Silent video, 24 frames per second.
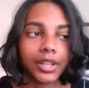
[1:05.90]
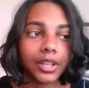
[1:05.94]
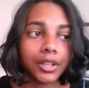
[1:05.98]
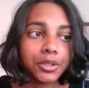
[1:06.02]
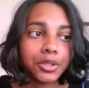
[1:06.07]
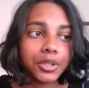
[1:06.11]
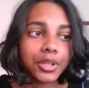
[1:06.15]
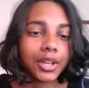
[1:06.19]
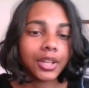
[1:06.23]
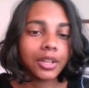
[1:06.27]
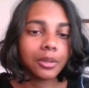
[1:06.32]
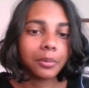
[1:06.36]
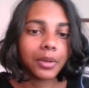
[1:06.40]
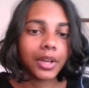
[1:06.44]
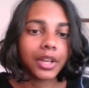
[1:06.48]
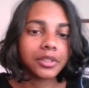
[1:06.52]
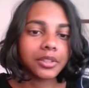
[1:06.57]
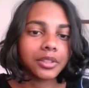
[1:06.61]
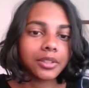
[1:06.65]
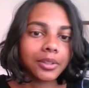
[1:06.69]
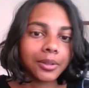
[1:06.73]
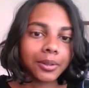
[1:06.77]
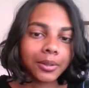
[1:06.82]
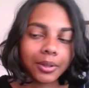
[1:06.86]
And as you can
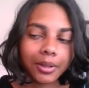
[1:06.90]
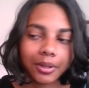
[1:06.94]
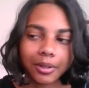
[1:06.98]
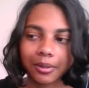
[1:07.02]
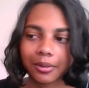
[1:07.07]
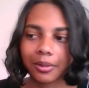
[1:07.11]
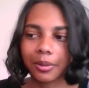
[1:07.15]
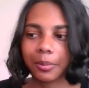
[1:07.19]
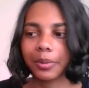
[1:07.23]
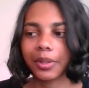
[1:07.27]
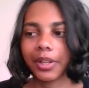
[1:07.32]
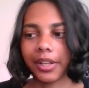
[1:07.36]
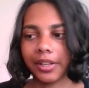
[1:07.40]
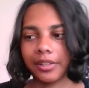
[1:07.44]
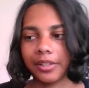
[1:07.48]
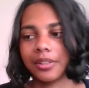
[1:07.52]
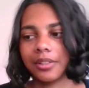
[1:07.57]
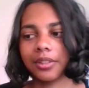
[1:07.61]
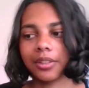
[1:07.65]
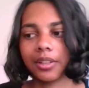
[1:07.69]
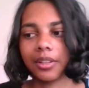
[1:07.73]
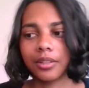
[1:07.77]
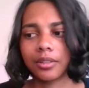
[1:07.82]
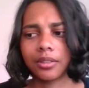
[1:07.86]
imagine, a lot of replies
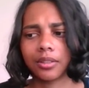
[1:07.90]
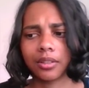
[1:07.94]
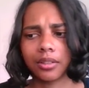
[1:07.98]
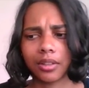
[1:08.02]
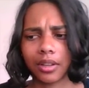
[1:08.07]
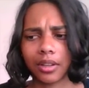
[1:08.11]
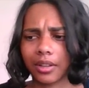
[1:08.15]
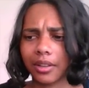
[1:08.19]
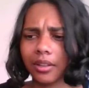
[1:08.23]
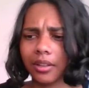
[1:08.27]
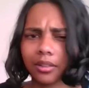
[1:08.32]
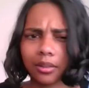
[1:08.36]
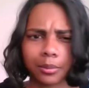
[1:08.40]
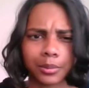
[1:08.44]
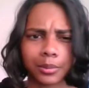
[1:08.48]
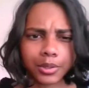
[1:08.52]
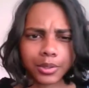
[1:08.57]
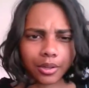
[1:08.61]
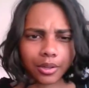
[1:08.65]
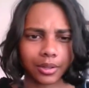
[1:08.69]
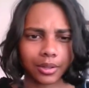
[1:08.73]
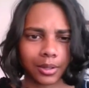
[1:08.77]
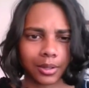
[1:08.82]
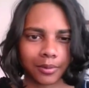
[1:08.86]
to this, I think the
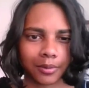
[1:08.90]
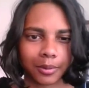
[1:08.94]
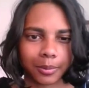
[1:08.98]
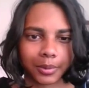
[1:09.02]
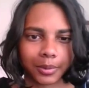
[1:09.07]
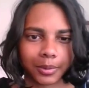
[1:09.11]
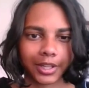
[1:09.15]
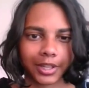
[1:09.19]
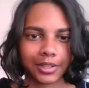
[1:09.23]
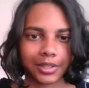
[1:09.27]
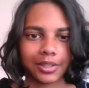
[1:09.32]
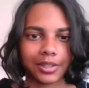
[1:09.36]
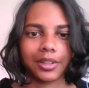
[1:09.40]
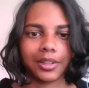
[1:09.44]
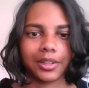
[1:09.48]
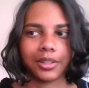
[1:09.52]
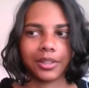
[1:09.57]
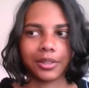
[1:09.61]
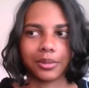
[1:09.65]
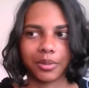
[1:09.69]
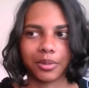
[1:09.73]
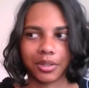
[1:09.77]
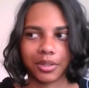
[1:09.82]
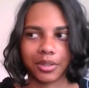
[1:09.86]
majority of replies to
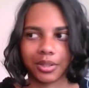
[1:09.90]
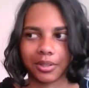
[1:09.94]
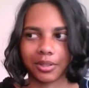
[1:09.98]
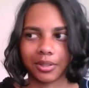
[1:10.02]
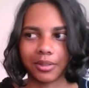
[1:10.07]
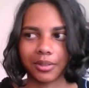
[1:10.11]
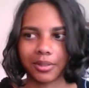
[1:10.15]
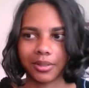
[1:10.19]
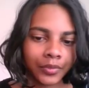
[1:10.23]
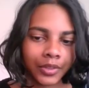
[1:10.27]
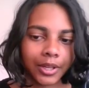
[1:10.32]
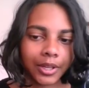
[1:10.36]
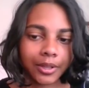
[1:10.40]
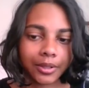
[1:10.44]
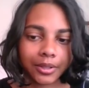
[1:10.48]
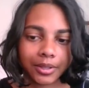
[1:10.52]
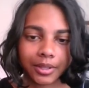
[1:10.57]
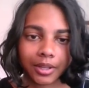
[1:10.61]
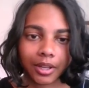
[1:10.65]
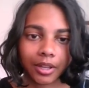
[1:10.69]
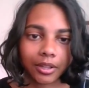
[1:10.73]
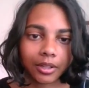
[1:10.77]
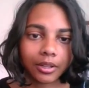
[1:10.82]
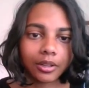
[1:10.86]
this was just, here's an
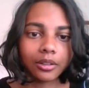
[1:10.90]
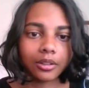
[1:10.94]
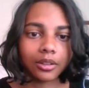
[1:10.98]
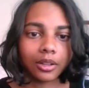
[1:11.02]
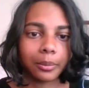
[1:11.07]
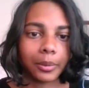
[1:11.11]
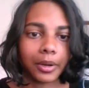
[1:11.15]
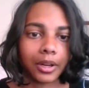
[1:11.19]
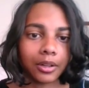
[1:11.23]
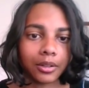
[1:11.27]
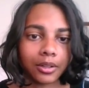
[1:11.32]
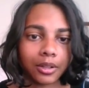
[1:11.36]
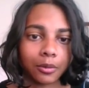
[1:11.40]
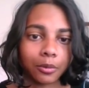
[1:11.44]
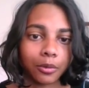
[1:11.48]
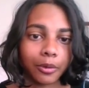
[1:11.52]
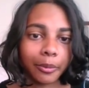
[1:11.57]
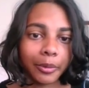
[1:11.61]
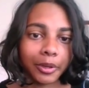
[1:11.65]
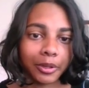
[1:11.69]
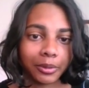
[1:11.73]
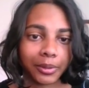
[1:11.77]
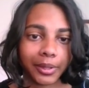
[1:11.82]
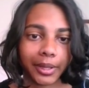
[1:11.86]
article about a
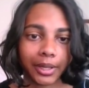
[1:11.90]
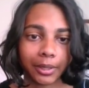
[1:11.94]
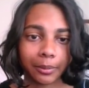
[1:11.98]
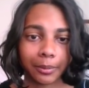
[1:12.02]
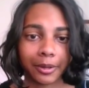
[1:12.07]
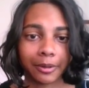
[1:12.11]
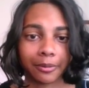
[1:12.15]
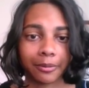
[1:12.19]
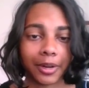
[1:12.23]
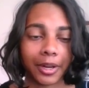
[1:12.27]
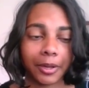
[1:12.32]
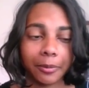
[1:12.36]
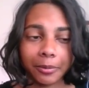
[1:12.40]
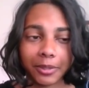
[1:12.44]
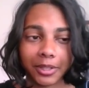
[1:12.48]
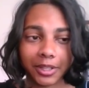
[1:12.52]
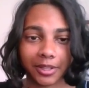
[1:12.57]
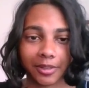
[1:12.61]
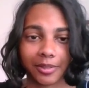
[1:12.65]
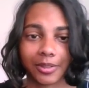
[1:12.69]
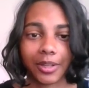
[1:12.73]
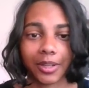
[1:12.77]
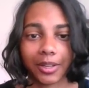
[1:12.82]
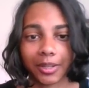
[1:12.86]
woman who lied about rape,
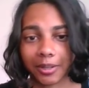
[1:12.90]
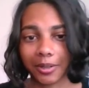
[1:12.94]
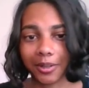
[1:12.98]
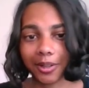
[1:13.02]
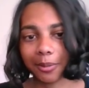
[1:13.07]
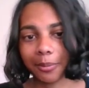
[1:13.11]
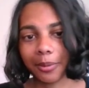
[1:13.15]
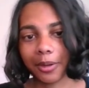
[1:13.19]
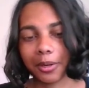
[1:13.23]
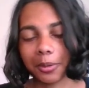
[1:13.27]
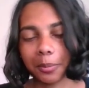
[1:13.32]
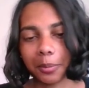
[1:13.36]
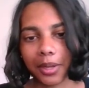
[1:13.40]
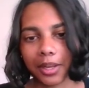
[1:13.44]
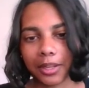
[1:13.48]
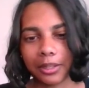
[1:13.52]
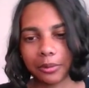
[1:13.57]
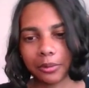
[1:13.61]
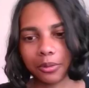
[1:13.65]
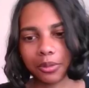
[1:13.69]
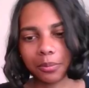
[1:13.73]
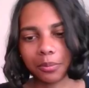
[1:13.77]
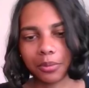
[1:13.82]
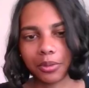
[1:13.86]
here's an article about a man
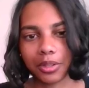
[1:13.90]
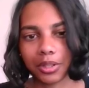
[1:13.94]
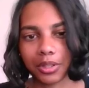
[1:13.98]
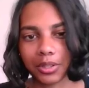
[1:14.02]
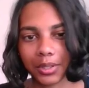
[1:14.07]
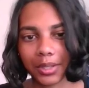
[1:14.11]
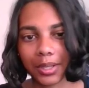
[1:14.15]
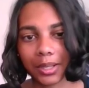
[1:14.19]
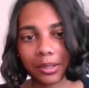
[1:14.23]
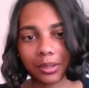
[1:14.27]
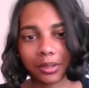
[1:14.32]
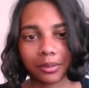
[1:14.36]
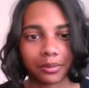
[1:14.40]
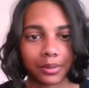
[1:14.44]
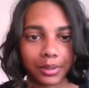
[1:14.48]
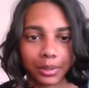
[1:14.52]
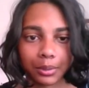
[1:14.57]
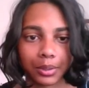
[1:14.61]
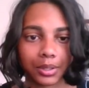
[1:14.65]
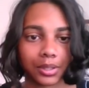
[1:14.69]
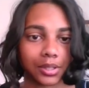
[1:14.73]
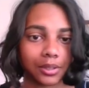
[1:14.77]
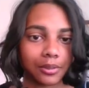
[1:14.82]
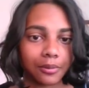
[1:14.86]
who was put in jail even though
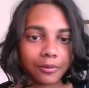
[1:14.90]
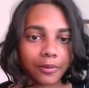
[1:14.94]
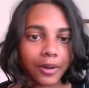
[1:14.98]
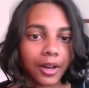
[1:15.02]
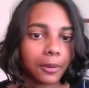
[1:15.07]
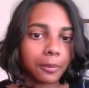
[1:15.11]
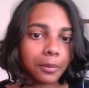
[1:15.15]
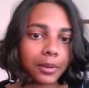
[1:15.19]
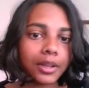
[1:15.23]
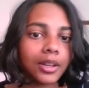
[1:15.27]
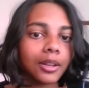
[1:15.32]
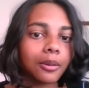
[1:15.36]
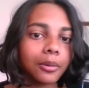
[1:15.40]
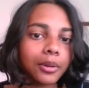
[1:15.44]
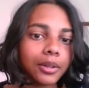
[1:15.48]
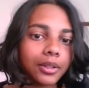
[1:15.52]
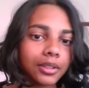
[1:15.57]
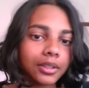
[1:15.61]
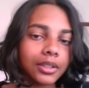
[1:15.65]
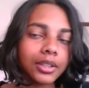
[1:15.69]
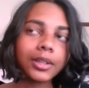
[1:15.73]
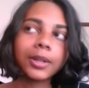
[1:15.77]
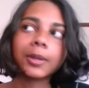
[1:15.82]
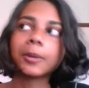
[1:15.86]
he didn't rape
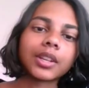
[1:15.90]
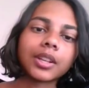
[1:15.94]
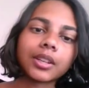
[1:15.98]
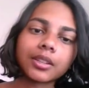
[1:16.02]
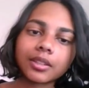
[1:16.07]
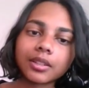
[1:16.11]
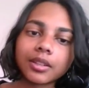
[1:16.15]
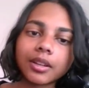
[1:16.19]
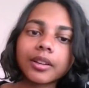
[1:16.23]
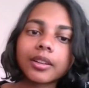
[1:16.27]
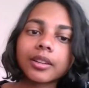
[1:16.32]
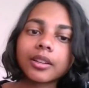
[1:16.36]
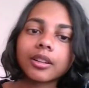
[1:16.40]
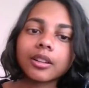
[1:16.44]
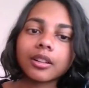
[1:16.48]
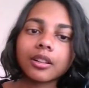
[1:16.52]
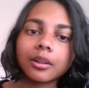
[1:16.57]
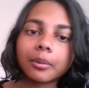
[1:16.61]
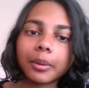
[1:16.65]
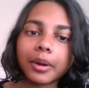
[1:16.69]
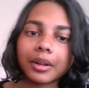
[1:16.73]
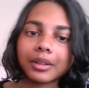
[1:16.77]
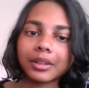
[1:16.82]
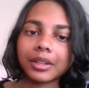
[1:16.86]
anyone, here's an article
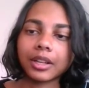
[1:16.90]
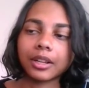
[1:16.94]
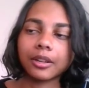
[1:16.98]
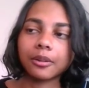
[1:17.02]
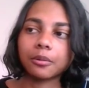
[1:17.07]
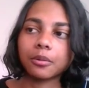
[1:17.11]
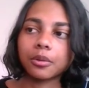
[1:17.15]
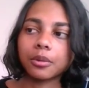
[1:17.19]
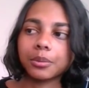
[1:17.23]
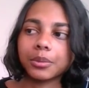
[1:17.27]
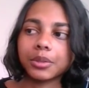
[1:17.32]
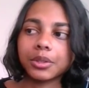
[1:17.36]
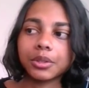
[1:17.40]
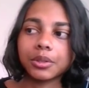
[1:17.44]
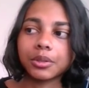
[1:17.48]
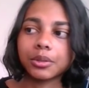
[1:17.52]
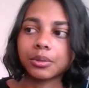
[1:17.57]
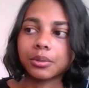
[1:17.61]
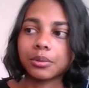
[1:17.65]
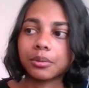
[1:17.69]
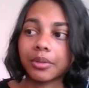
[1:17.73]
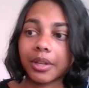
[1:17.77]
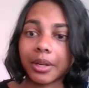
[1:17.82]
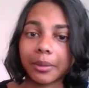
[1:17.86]
about a woman
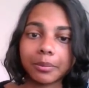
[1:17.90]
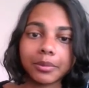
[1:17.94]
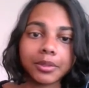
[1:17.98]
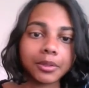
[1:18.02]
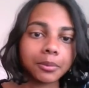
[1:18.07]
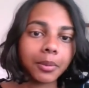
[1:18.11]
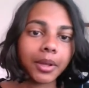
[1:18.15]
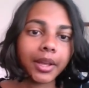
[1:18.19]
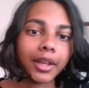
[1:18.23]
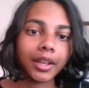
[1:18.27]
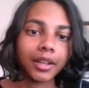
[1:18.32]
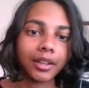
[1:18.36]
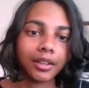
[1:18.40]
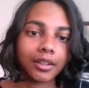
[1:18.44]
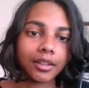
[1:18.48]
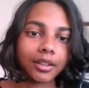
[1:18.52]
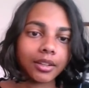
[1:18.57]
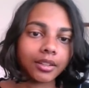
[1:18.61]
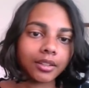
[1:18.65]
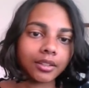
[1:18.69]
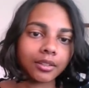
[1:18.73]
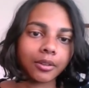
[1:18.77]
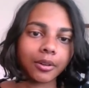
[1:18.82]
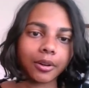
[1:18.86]
who raped a man
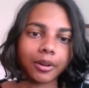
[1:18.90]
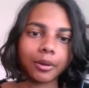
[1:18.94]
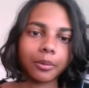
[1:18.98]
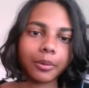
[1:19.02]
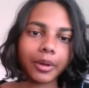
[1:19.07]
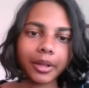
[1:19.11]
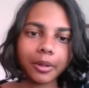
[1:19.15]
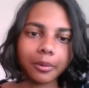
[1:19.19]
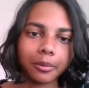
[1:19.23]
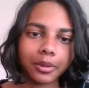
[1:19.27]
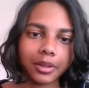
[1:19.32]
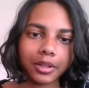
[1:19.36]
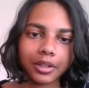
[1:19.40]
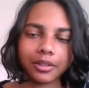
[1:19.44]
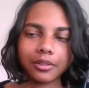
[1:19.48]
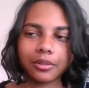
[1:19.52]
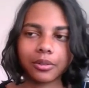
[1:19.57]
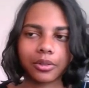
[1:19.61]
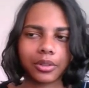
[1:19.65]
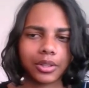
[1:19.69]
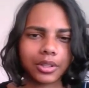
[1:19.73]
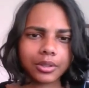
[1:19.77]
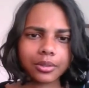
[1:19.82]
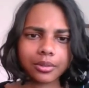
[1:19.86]
and got away with it, and
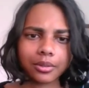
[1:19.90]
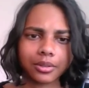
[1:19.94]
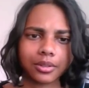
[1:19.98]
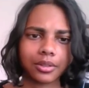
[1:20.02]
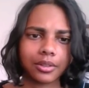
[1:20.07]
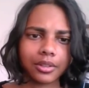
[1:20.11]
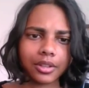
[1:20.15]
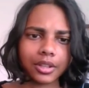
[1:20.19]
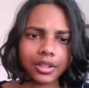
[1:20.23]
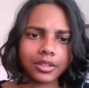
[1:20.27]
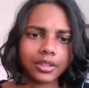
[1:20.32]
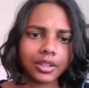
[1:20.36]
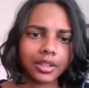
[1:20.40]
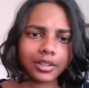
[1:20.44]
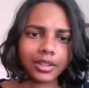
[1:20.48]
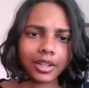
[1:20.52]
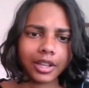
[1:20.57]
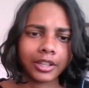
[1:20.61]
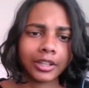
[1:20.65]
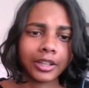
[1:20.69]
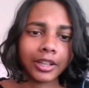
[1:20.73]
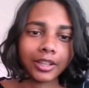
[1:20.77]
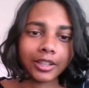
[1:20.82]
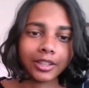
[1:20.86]
all these sorts of things like
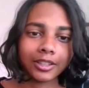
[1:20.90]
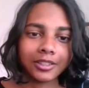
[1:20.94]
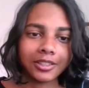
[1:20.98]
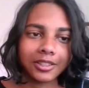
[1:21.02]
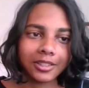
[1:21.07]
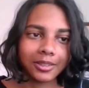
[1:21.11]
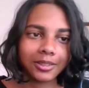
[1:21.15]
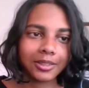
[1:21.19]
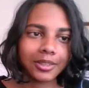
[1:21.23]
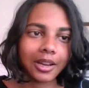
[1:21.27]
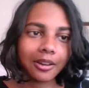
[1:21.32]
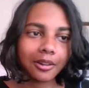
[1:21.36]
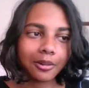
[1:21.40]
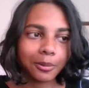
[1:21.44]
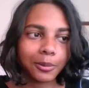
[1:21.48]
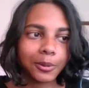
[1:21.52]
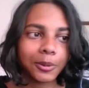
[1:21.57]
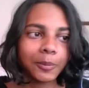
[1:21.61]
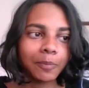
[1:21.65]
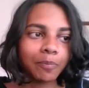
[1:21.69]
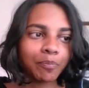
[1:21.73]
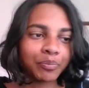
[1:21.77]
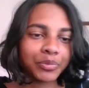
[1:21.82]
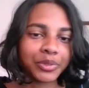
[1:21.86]
that, and it's
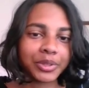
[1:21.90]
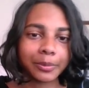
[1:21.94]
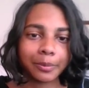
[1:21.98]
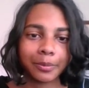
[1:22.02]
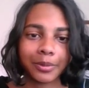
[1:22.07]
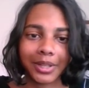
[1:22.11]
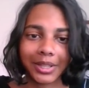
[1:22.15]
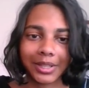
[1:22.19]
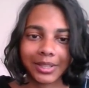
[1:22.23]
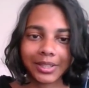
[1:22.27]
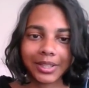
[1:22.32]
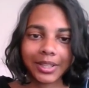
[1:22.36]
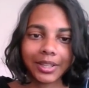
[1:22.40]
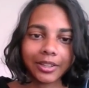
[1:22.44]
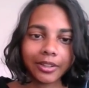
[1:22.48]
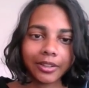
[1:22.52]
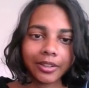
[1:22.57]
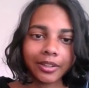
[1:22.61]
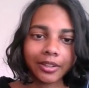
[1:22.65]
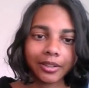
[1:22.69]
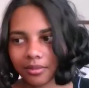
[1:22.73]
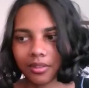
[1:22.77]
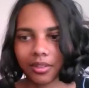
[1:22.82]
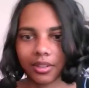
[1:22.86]
terrible and depressing.
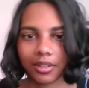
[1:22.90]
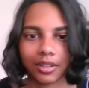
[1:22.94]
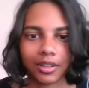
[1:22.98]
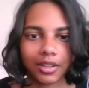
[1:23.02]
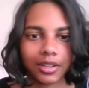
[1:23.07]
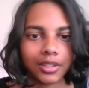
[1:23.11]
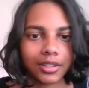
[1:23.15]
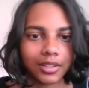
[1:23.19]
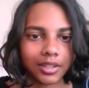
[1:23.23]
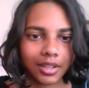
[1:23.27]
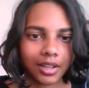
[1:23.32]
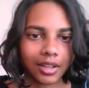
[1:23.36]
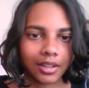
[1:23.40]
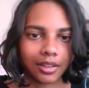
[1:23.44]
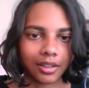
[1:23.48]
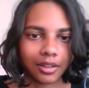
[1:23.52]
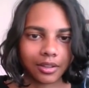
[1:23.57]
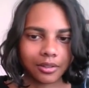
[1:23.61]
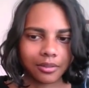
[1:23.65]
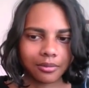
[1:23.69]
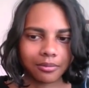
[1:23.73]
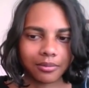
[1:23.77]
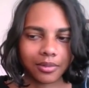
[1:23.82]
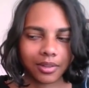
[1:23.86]
You can see that
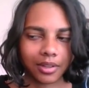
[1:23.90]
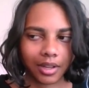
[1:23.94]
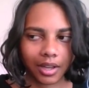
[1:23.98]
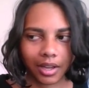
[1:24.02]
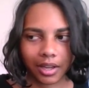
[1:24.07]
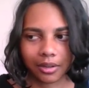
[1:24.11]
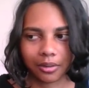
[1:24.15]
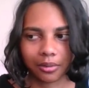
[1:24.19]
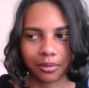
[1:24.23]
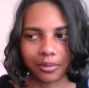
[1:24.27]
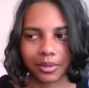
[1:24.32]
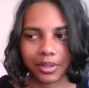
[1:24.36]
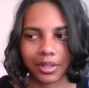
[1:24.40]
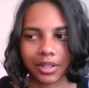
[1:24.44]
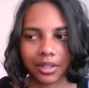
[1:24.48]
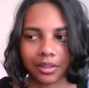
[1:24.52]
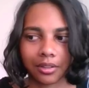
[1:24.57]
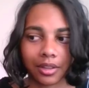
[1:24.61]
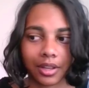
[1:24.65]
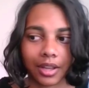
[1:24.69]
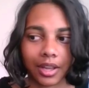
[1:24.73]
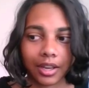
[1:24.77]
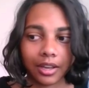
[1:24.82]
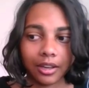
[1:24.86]
I don't really
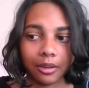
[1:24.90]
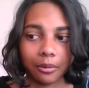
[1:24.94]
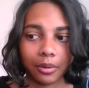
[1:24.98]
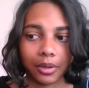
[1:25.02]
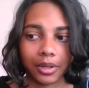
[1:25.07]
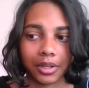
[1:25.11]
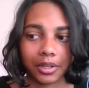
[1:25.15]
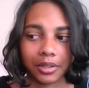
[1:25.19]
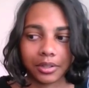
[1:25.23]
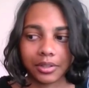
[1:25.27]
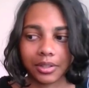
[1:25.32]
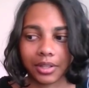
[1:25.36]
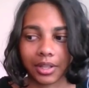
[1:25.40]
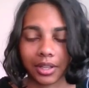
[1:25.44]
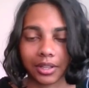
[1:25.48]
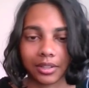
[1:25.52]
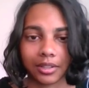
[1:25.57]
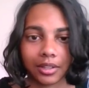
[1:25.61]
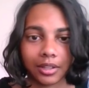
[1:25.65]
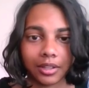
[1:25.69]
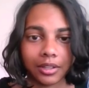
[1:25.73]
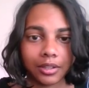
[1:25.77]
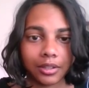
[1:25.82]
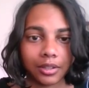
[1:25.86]
think anyone else likes
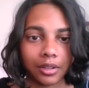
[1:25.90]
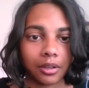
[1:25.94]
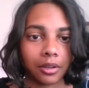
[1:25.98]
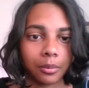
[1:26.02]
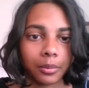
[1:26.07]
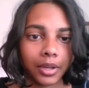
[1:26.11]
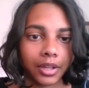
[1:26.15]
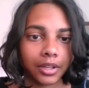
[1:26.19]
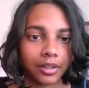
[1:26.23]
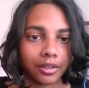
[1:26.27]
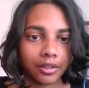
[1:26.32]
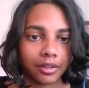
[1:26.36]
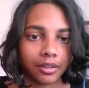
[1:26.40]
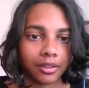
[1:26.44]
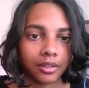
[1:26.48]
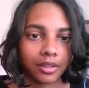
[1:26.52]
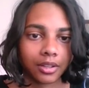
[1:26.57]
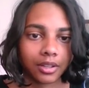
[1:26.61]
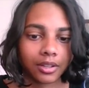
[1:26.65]
Lena Dunham either.